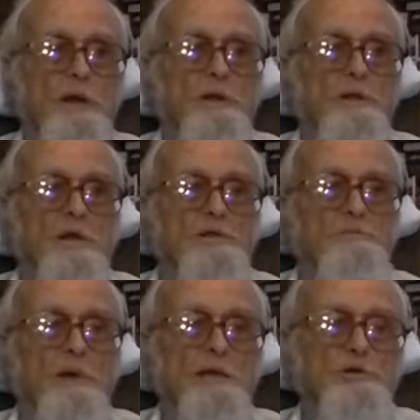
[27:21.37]
met
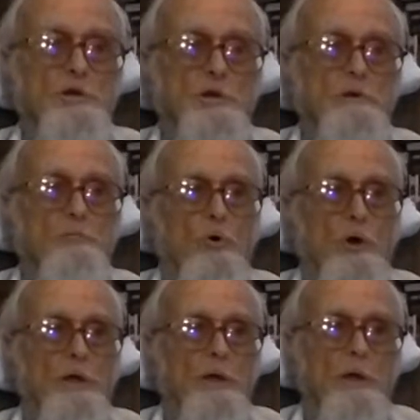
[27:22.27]
this Mexican
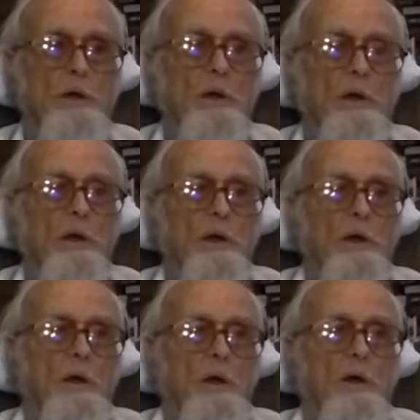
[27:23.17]
boy,
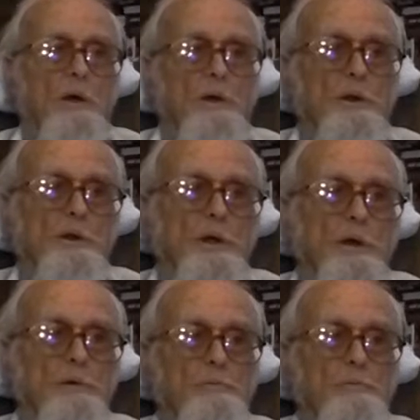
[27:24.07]
and